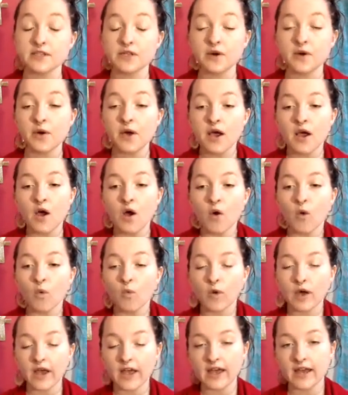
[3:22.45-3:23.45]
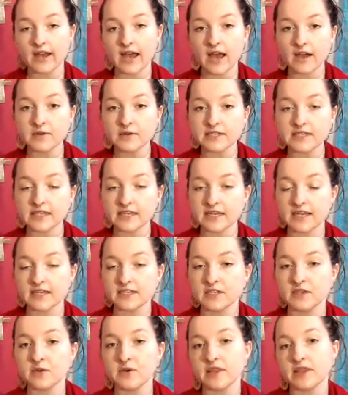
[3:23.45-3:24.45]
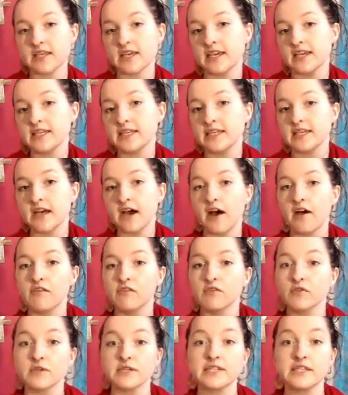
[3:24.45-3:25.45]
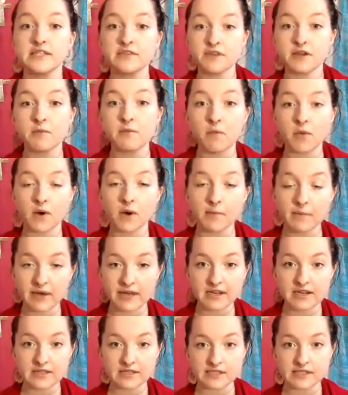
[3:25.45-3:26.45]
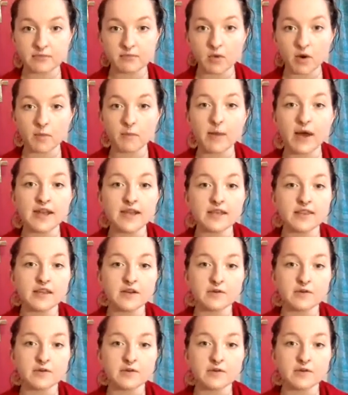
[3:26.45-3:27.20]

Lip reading: So when I was connecting with the idea of receiving more abundance and more money,